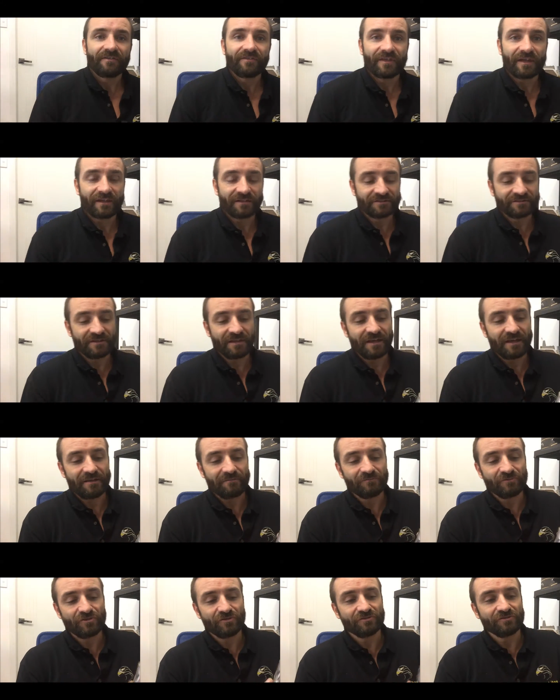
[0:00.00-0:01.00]
that
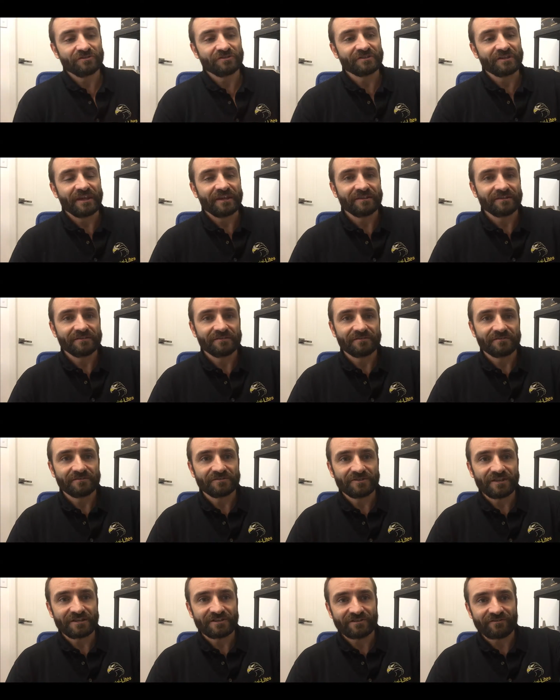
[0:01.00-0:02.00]
juice is getting
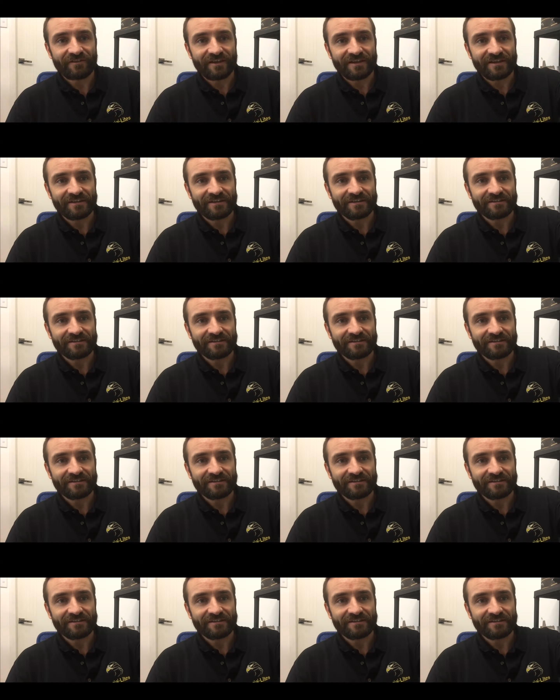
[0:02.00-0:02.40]
saturated